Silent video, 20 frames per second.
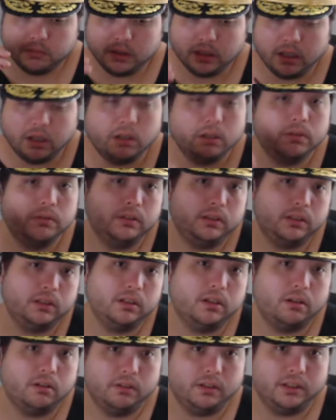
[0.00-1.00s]
the ultimate
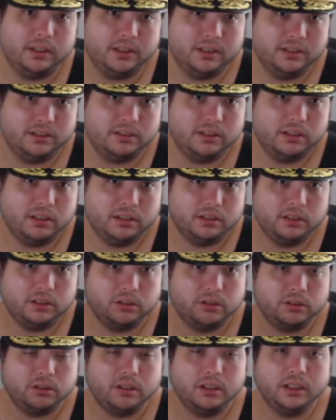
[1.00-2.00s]
goal is, is to
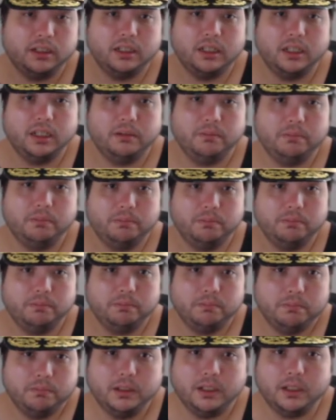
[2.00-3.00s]
try to keep,
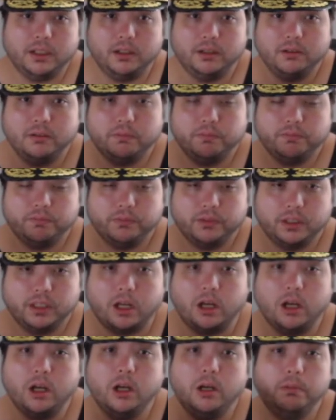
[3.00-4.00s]
you know, the
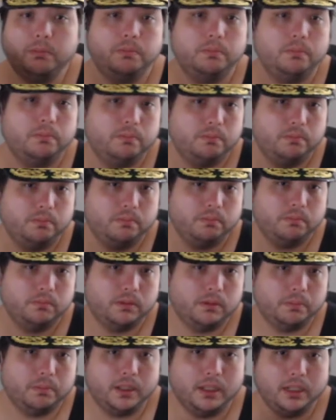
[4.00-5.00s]
hope,
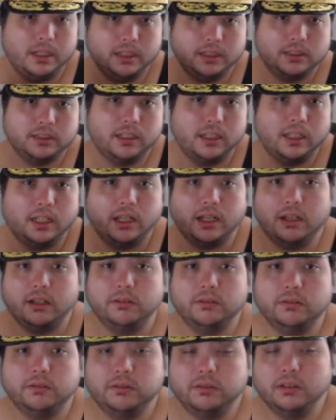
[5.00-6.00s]
the peace, the
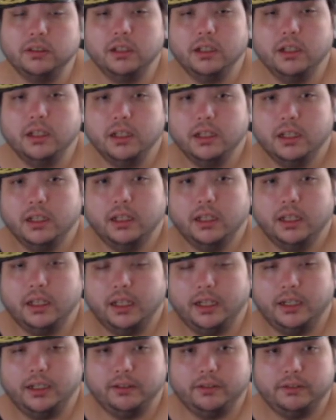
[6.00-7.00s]
love,
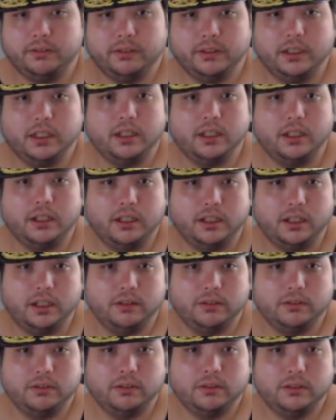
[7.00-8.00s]
and everything
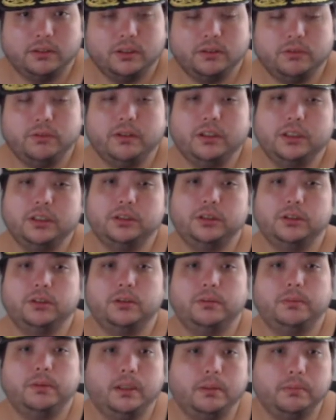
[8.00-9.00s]
alive to
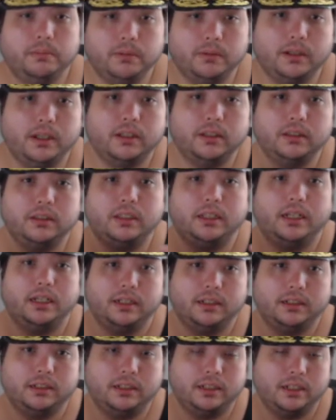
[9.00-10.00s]
reassure people out
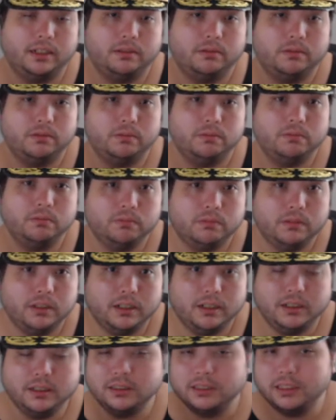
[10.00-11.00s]
there that
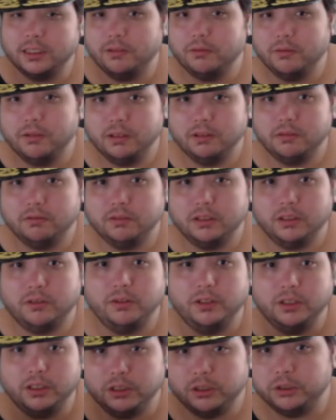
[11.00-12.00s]
there is someone that
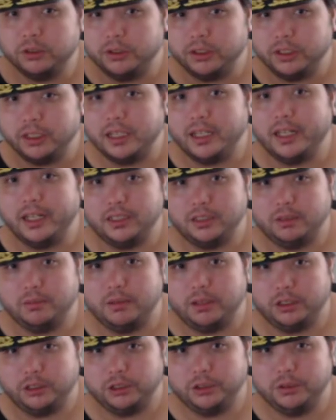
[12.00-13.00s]
really truly cares
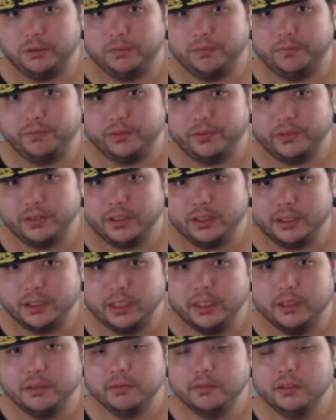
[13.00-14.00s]
about you. Okay?